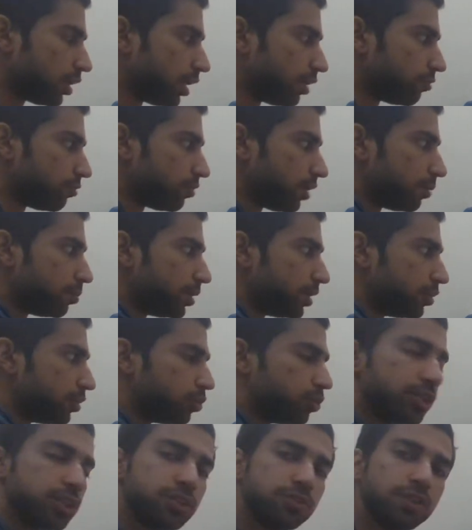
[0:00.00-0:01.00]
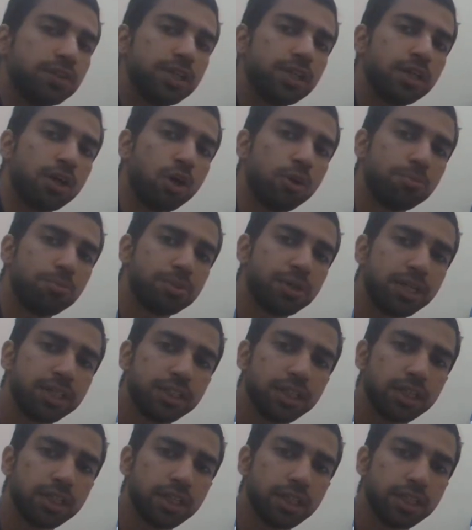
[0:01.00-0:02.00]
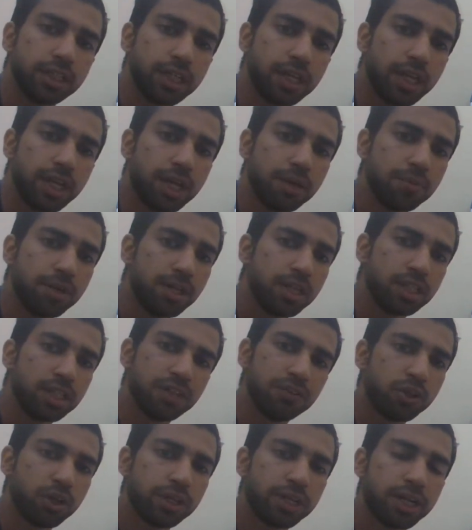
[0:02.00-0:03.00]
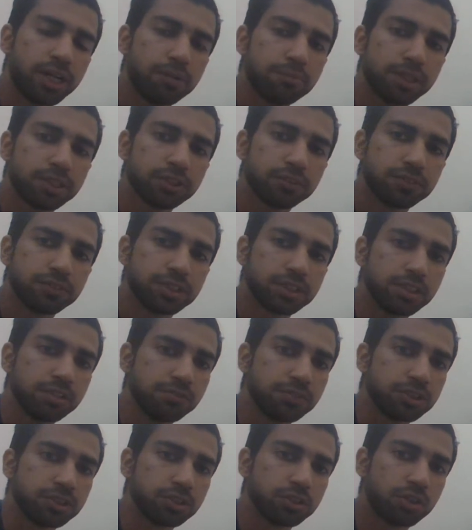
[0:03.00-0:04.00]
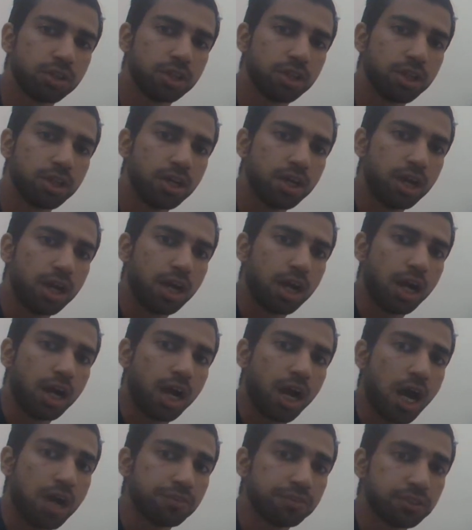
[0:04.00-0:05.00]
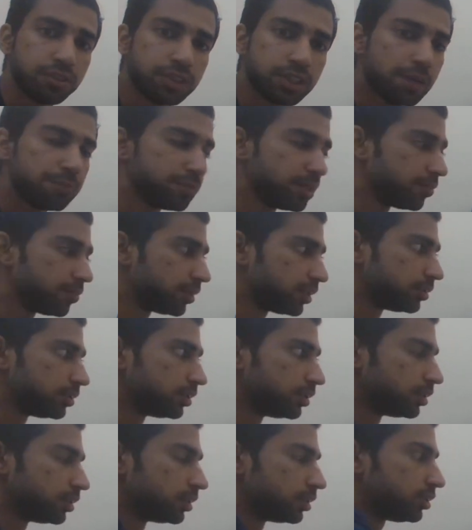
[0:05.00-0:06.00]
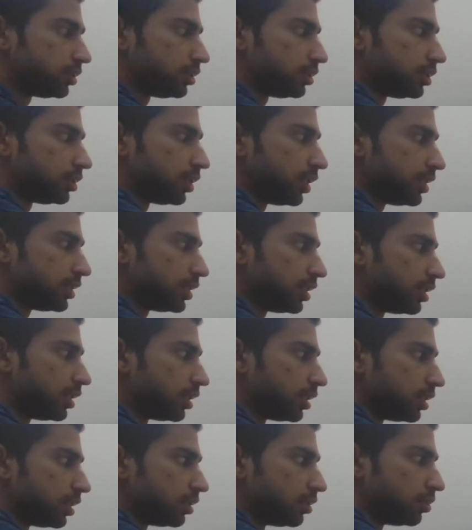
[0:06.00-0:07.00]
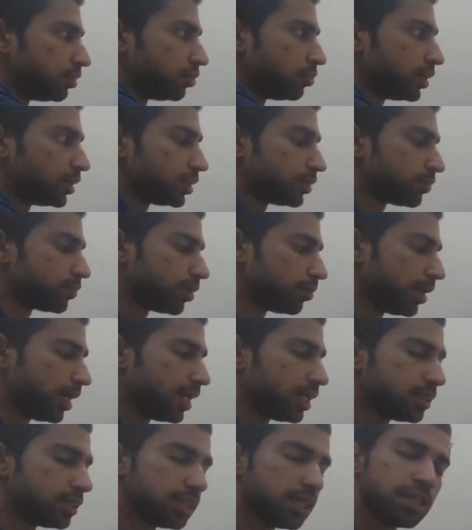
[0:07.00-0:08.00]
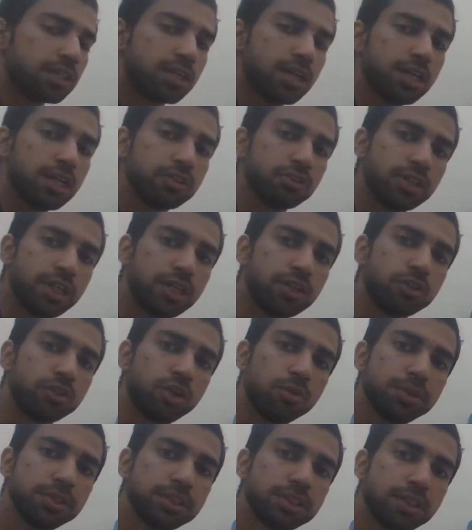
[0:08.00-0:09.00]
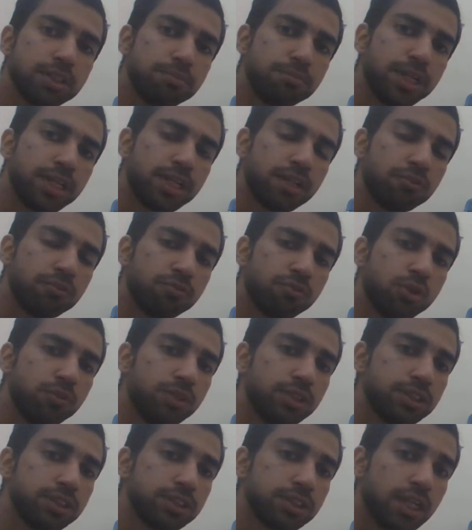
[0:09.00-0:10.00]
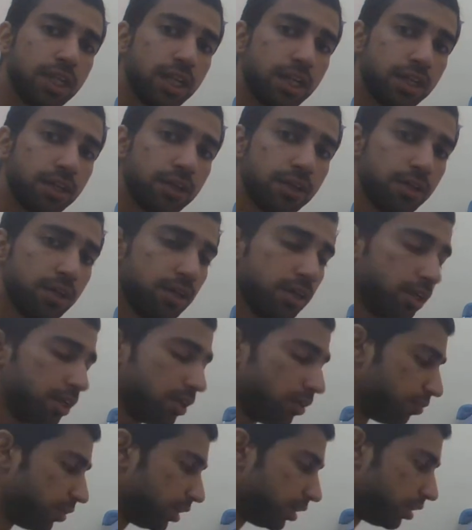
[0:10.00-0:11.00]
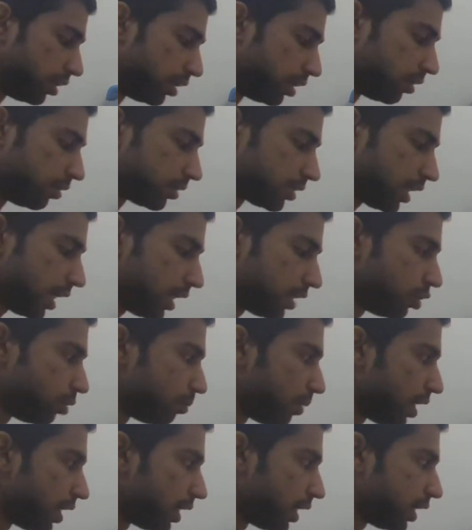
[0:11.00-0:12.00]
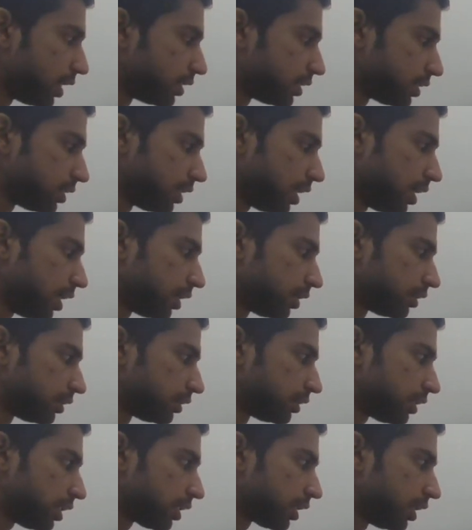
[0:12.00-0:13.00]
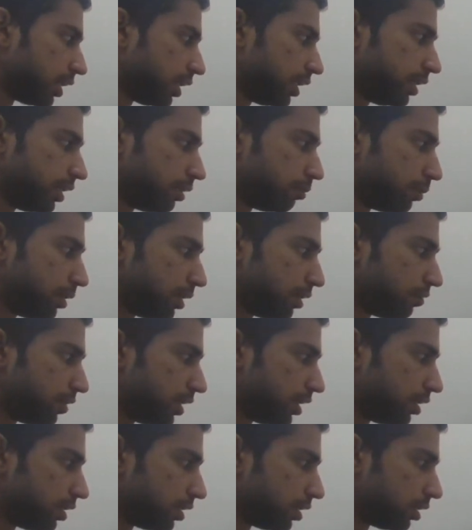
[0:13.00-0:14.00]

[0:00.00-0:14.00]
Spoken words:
Fabian Ruiz were operating in the game, they're not getting much of the surface. So the half the time they were chasing runs from Alexander Arnold and Robertson making forwards, and with Sadio Mane and Salah tucking in between